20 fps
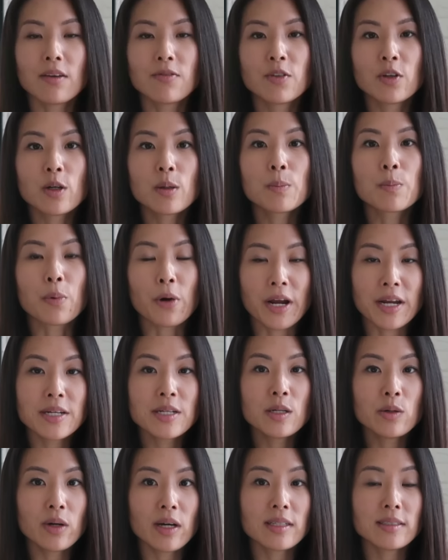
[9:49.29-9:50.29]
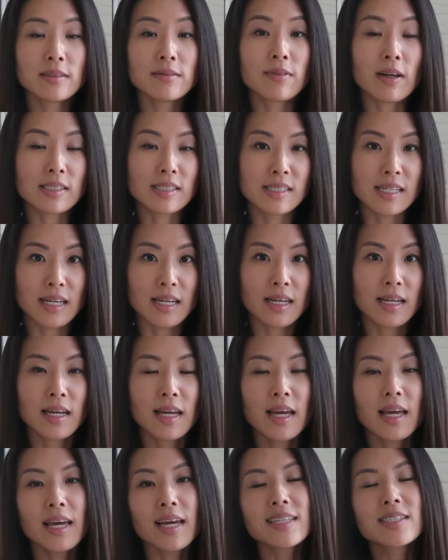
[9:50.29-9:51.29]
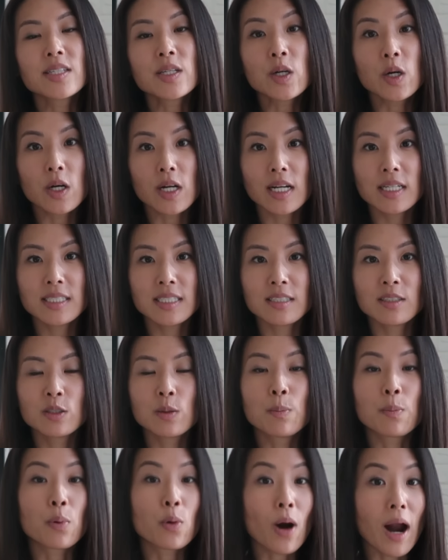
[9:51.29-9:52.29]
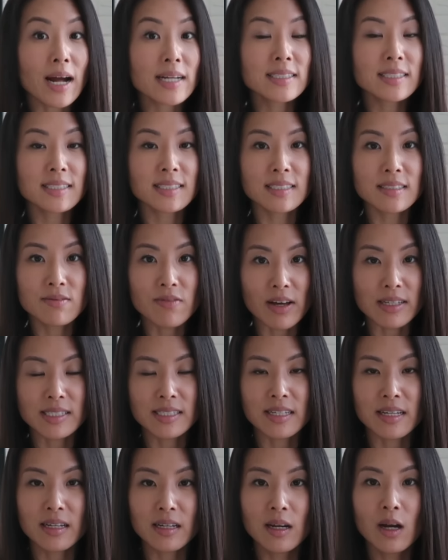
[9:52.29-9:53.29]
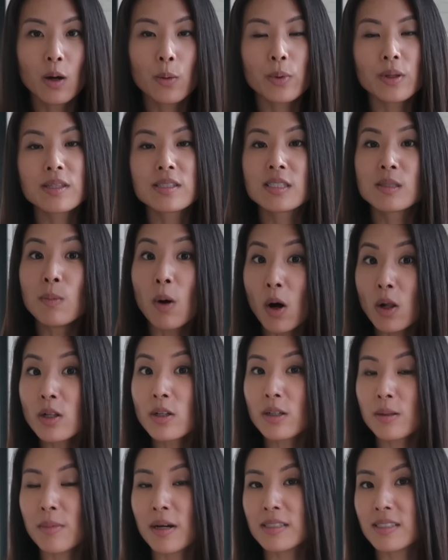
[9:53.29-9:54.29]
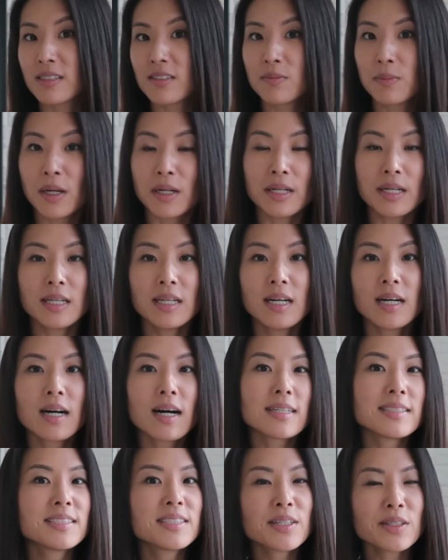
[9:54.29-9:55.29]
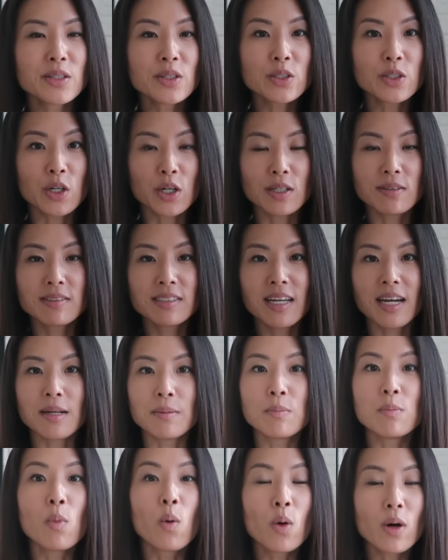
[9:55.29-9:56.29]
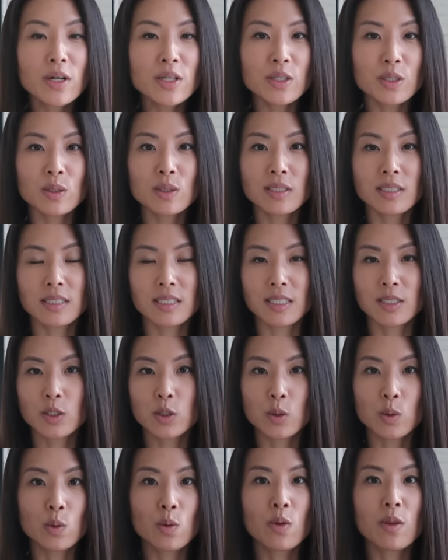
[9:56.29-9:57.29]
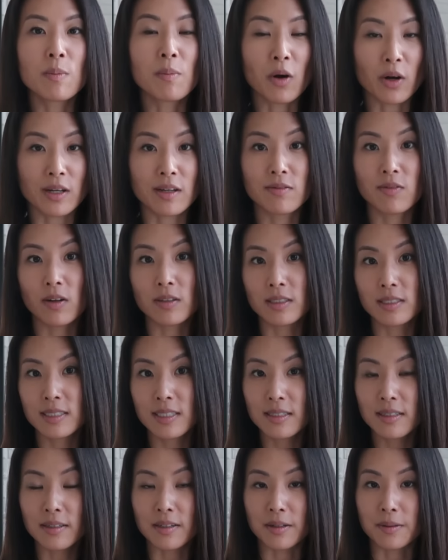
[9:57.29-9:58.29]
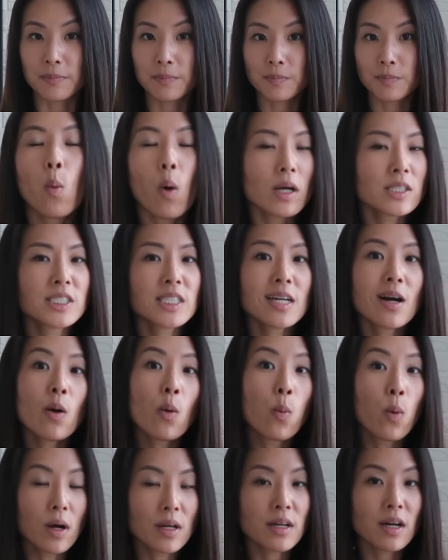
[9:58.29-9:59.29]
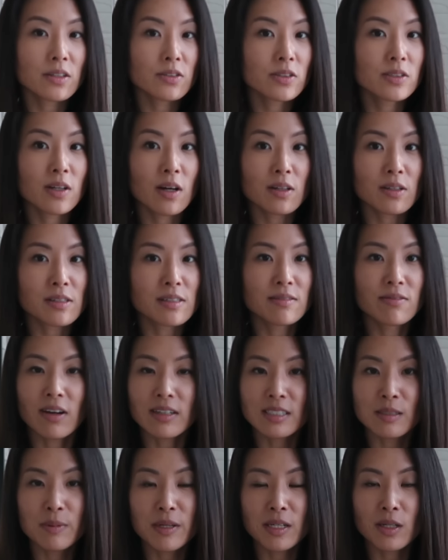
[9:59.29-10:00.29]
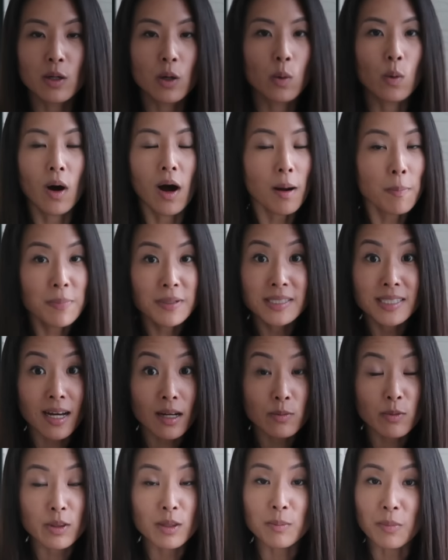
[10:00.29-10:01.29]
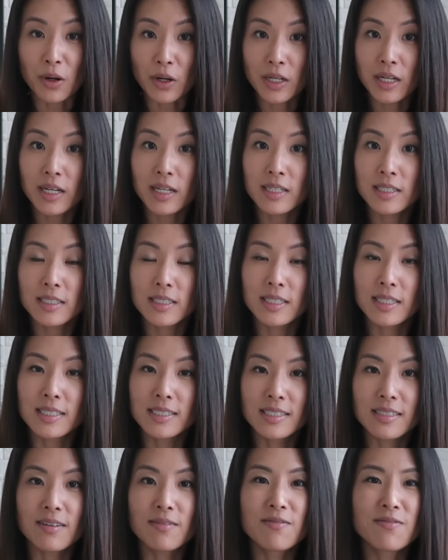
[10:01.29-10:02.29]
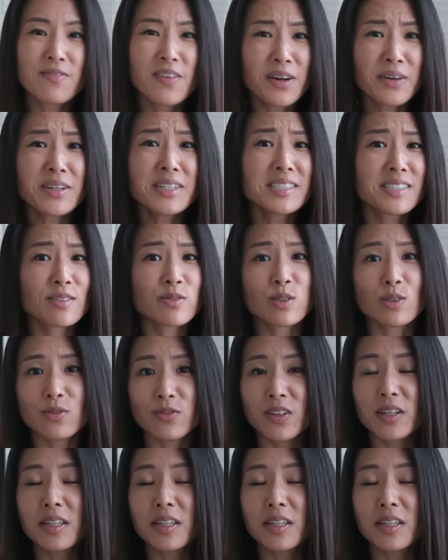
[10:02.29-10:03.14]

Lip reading: If you're brand new at investing, it's a good idea to practice investing with smaller amounts of money until your nerves get more used to the market volatility. Watching a $100 investment go up and down with the market is a very different